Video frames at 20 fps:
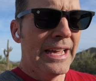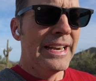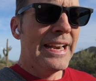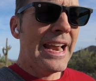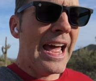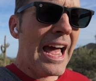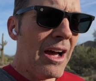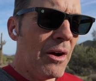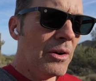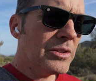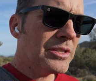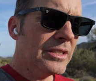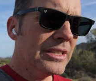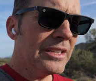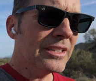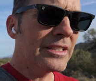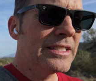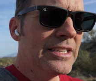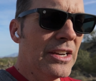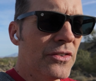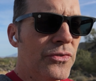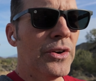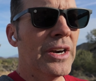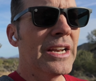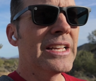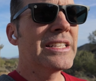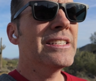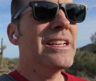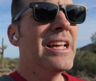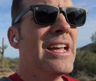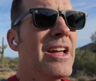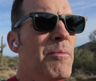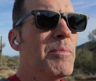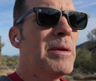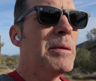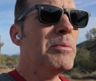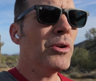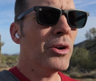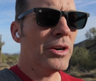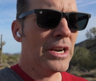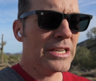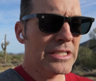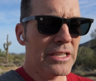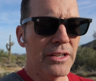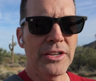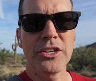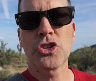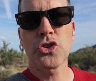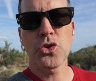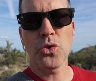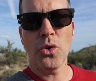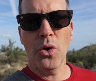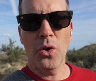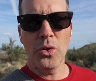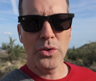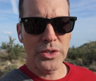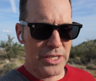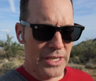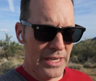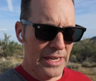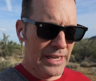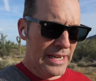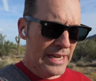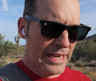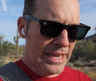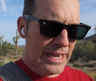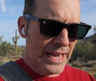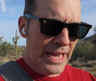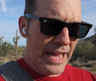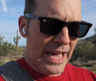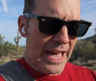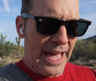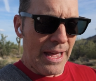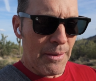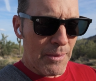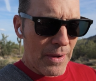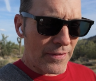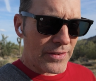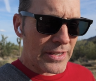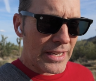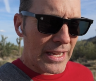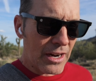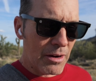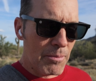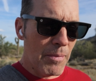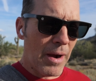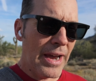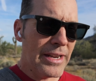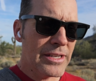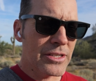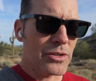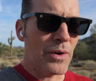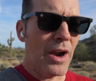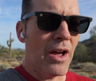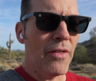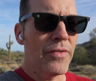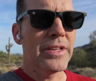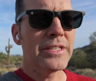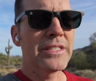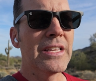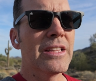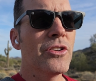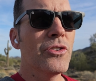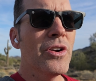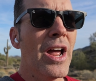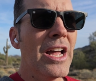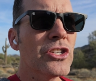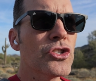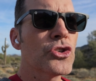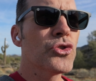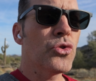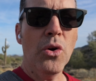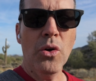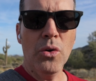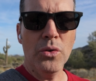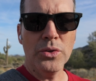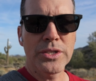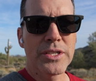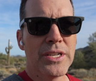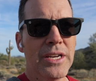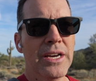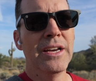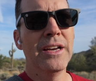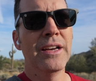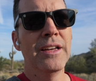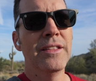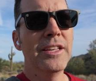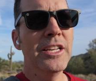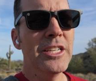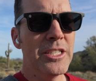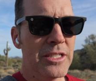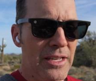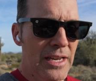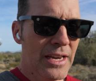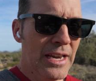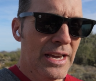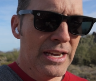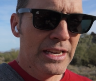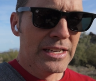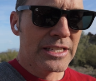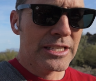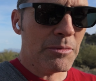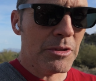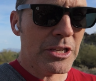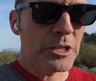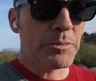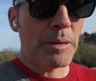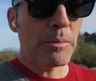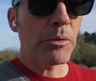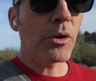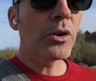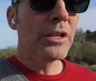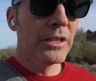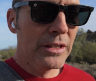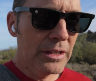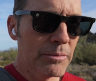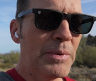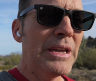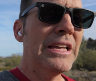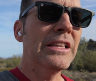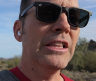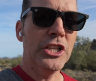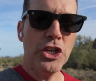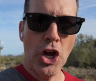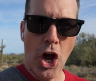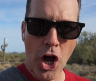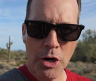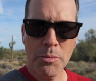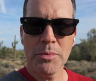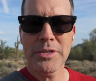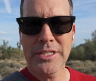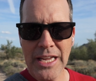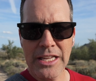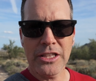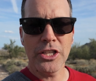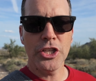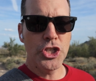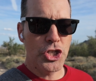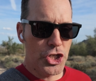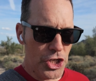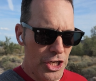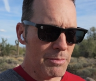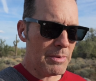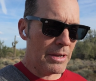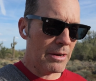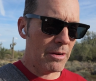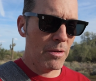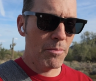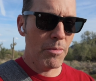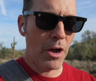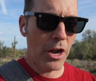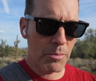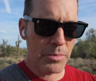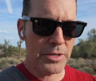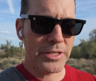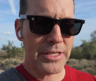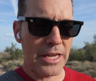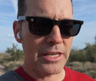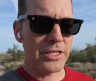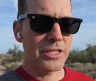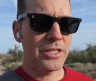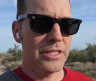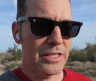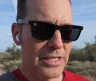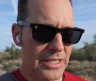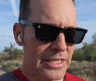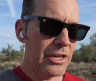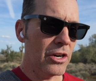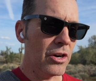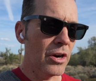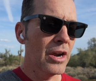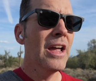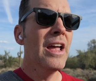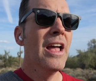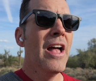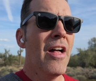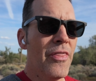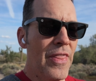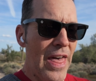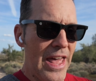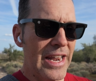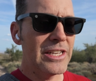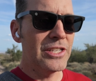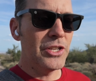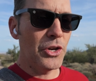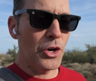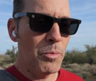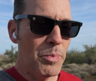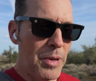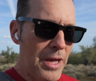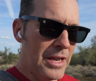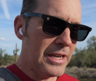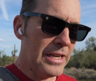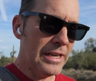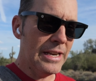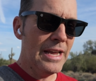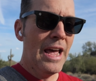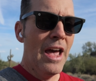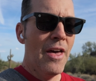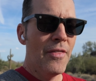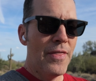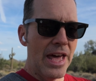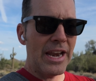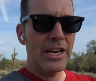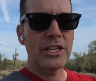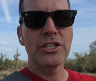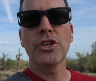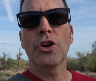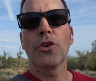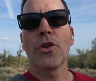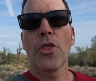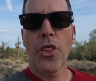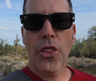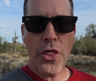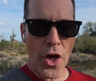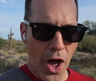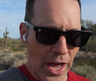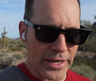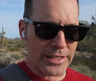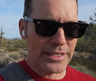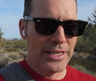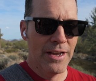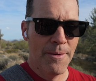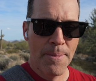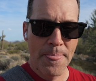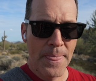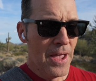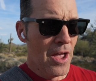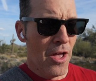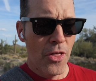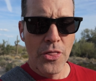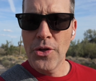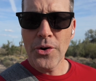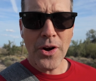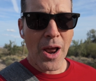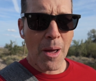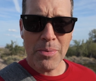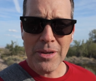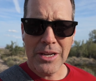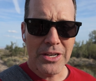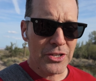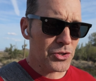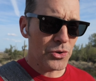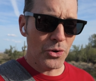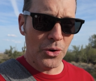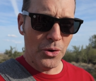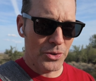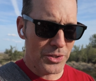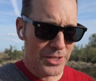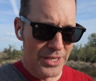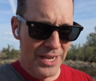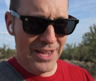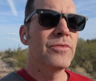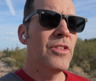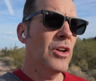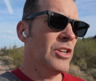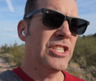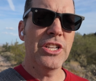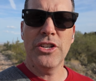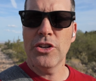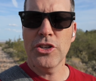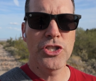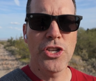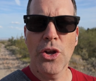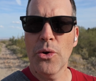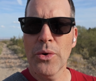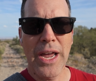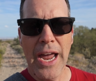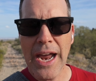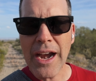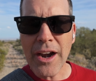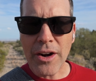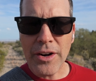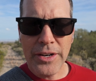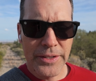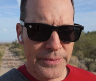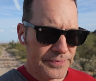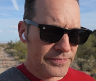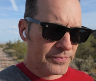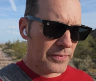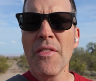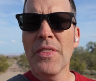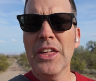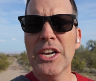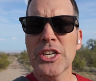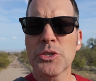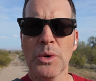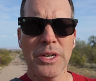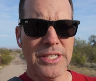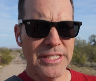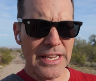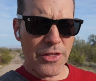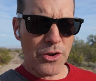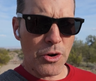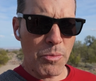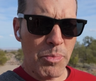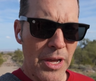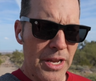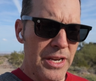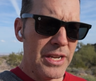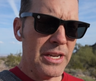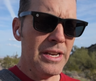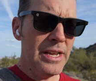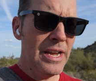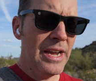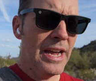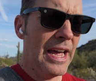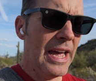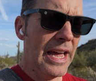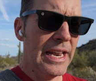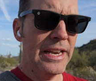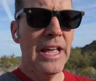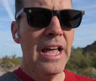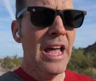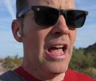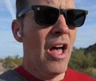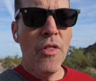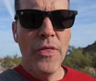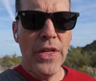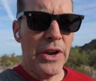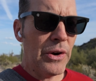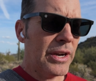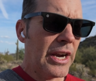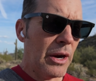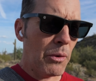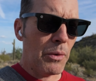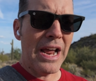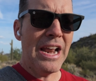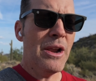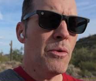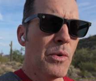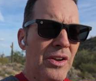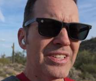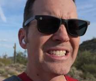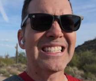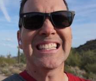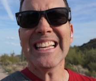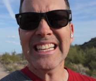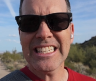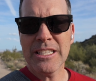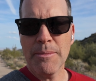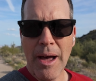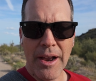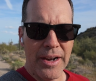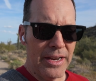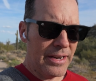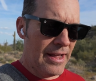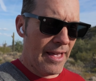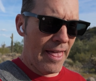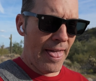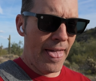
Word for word: Now it's a little different. People aren't necessarily trolls, and we have to get our minds around this, that they're not trolls. Some of these people are being 100% legitimate, 100% sincere. That is their opinion. That is their thought. They're not being trolls. They just don't care. They just want to say their opinion, and they don't care what anyone else thinks about it.